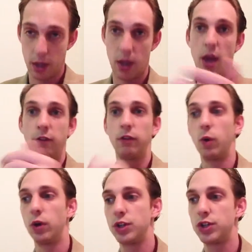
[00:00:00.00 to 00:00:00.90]
And of
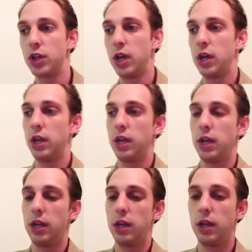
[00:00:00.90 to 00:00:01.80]
course,
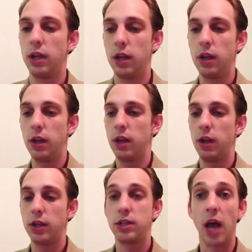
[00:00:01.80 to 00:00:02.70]

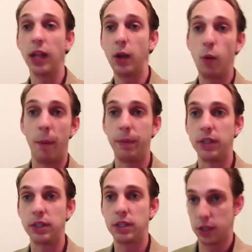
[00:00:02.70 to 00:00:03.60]
selling
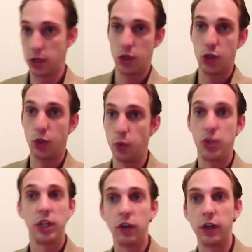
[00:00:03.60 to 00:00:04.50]
weapons to
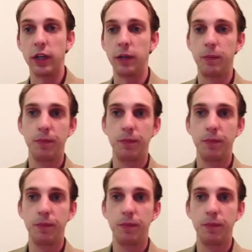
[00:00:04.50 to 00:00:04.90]
Syria.